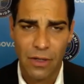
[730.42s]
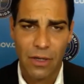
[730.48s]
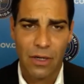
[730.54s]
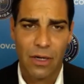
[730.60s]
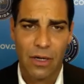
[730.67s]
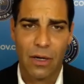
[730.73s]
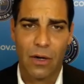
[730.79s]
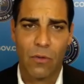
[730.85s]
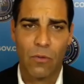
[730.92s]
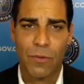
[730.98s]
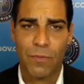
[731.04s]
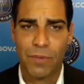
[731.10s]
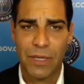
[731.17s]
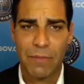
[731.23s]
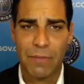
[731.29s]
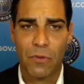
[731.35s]
with
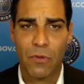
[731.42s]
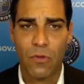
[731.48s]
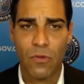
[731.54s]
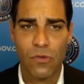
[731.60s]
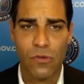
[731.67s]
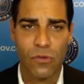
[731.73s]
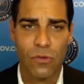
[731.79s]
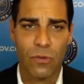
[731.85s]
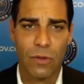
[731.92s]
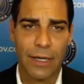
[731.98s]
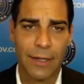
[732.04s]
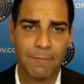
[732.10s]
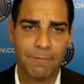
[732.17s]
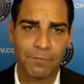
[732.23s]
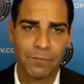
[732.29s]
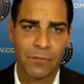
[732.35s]
people
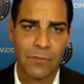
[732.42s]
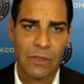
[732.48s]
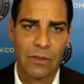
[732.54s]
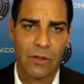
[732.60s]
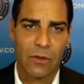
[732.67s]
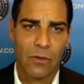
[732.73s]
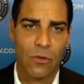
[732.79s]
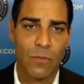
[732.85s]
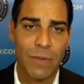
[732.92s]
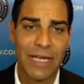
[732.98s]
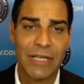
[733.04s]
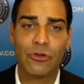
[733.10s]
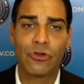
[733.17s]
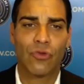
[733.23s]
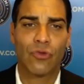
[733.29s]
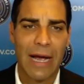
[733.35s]
who make
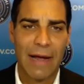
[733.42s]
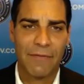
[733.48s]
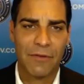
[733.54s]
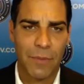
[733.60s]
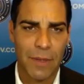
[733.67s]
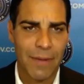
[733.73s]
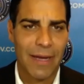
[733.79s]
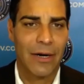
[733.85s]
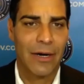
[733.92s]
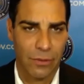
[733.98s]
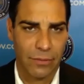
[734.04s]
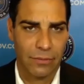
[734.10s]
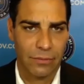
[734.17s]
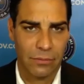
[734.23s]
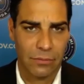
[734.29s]
you strive to be better.